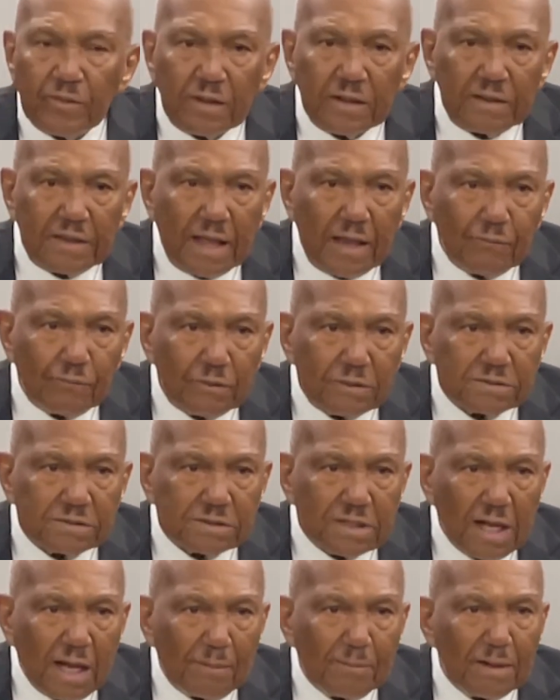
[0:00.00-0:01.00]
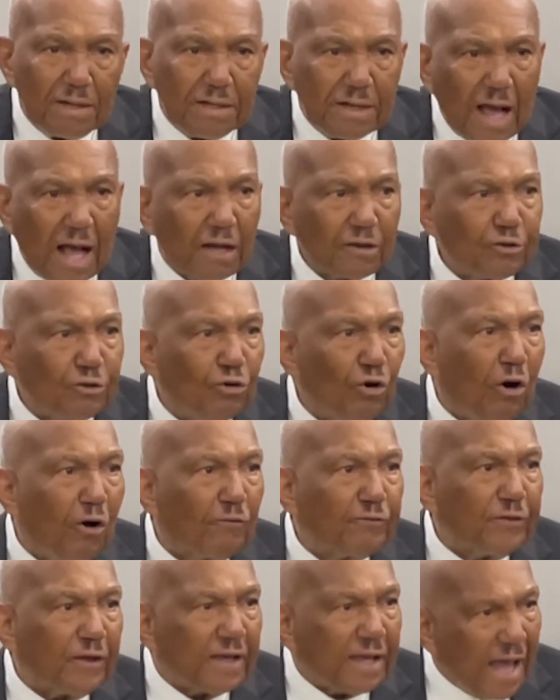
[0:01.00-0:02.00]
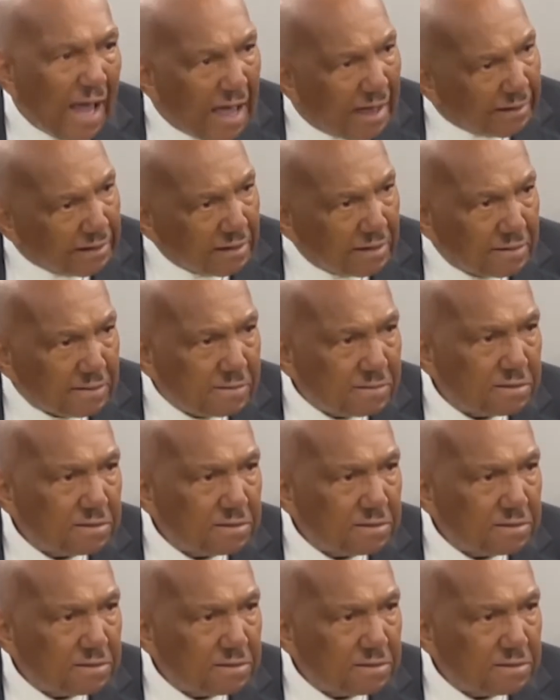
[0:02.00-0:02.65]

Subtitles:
they would come and knock you off the counter,